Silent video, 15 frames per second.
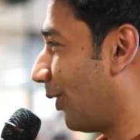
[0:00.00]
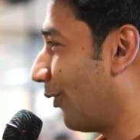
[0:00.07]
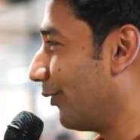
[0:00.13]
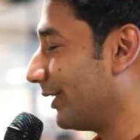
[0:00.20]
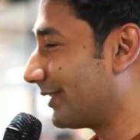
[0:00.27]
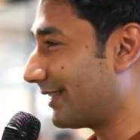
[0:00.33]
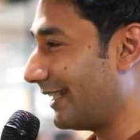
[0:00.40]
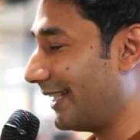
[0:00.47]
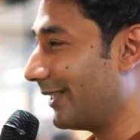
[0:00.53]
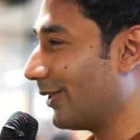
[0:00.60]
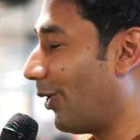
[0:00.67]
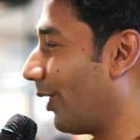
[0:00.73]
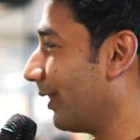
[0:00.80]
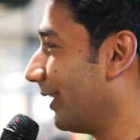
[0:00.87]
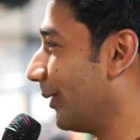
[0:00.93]
obviously
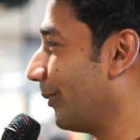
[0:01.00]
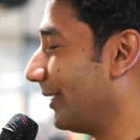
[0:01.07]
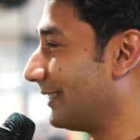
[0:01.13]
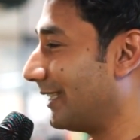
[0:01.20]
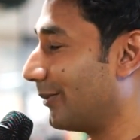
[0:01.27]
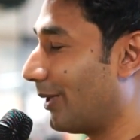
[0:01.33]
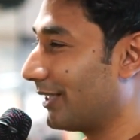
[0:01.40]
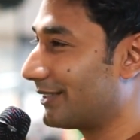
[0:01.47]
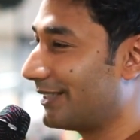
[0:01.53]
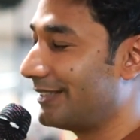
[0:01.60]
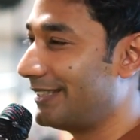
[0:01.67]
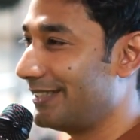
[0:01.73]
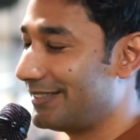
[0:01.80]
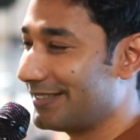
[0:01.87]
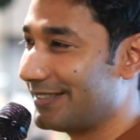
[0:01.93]
all the amazing master
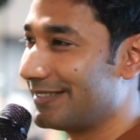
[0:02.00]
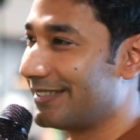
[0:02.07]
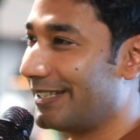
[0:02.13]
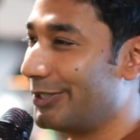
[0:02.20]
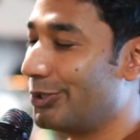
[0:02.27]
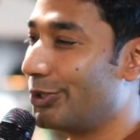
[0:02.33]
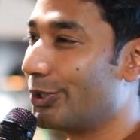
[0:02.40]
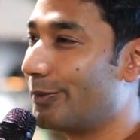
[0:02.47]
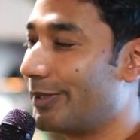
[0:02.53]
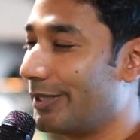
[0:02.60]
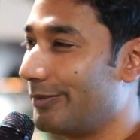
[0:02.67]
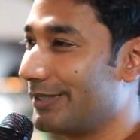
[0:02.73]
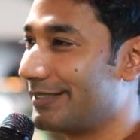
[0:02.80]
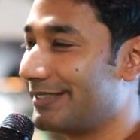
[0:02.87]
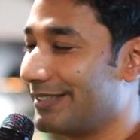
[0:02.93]
teachers and YouTube
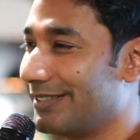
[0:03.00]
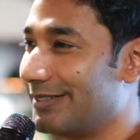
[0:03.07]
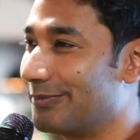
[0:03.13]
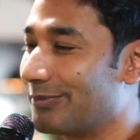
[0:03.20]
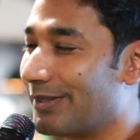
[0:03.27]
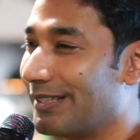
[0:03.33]
team is here.